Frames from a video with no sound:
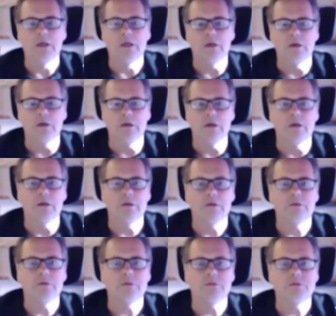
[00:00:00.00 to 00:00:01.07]
uh,
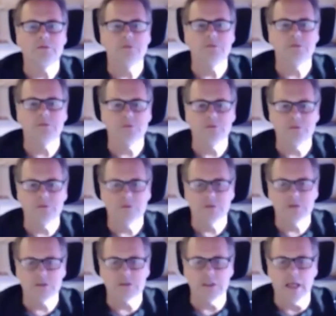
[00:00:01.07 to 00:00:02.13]

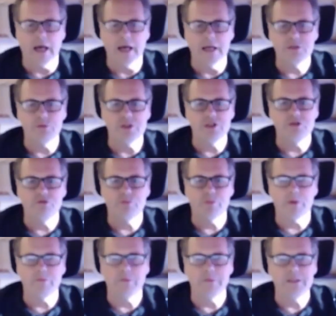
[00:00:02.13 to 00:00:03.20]
slides, which you've
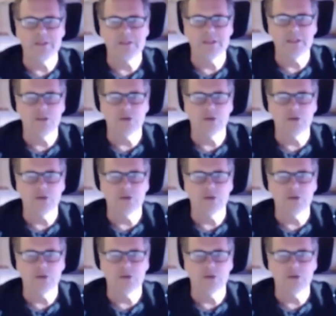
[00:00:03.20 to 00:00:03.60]
probably seen